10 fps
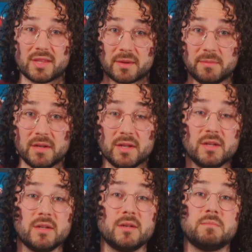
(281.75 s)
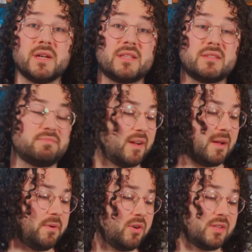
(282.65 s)
them, but
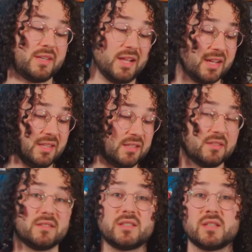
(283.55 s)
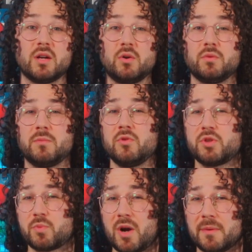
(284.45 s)
apparently not, so
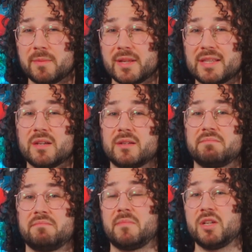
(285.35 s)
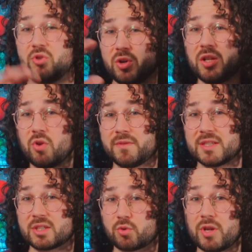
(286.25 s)
most probably the majority of the
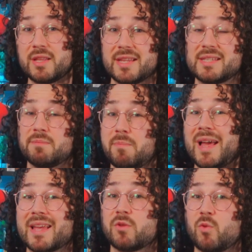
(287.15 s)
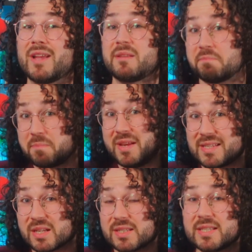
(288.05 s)
screen is black and white
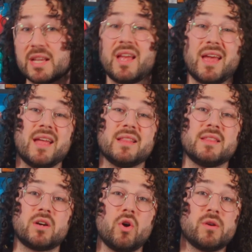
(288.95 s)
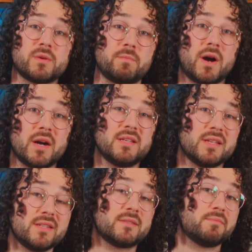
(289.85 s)
pixels and the color part
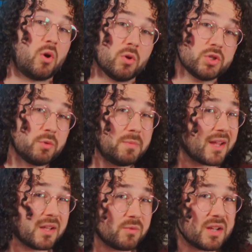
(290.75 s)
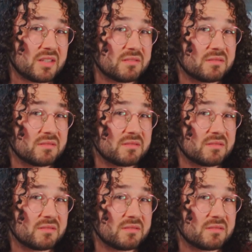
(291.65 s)
is also black and white.